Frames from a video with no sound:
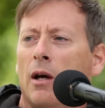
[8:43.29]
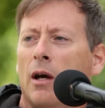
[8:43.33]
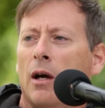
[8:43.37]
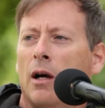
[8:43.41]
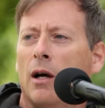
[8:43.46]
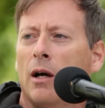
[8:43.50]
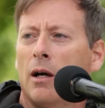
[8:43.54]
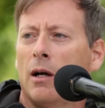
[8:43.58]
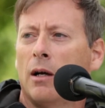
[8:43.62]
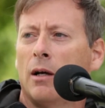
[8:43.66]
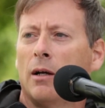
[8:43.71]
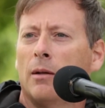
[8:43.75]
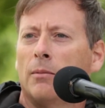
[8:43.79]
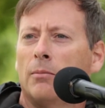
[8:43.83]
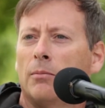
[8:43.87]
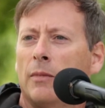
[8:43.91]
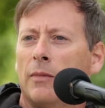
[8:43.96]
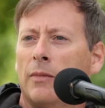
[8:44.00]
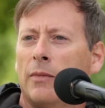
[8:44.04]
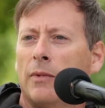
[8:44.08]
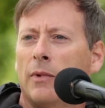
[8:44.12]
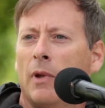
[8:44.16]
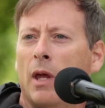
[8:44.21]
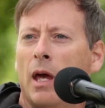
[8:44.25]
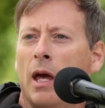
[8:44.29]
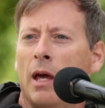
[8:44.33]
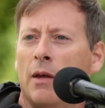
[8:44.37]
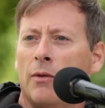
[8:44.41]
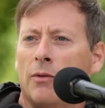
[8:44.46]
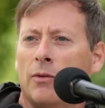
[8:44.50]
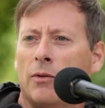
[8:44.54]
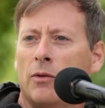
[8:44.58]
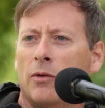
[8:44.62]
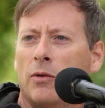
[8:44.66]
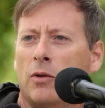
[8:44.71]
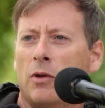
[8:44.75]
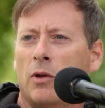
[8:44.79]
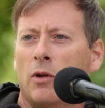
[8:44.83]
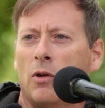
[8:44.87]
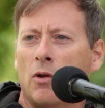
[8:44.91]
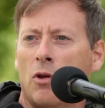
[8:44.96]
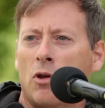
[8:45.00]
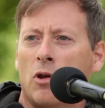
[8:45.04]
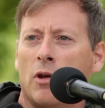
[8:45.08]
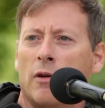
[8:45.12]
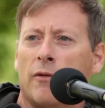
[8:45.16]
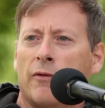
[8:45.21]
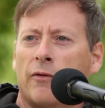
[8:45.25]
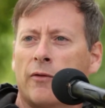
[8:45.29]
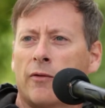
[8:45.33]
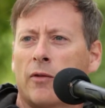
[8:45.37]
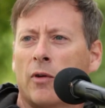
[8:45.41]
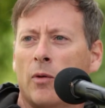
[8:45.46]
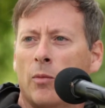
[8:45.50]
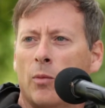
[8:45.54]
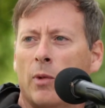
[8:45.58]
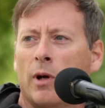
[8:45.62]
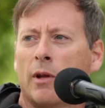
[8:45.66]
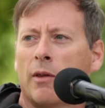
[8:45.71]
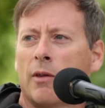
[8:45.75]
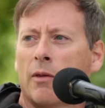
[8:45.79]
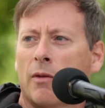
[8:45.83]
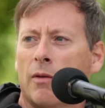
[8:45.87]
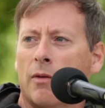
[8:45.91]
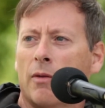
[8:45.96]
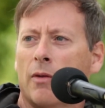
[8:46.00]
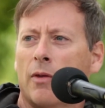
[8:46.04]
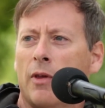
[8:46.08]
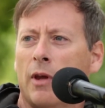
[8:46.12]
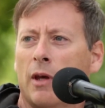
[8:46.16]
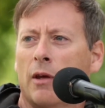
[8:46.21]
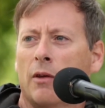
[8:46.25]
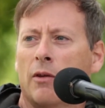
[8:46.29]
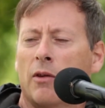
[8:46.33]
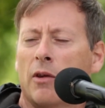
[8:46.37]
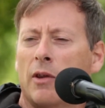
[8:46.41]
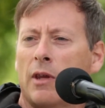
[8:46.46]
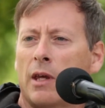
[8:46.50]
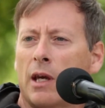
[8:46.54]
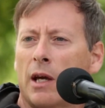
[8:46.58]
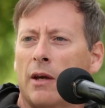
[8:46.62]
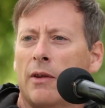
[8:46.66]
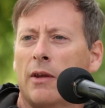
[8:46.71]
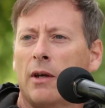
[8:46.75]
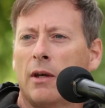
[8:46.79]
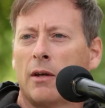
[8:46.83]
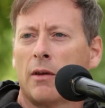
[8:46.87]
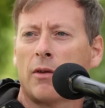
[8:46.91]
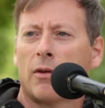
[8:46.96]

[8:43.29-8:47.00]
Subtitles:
And you shift from one thing to the other.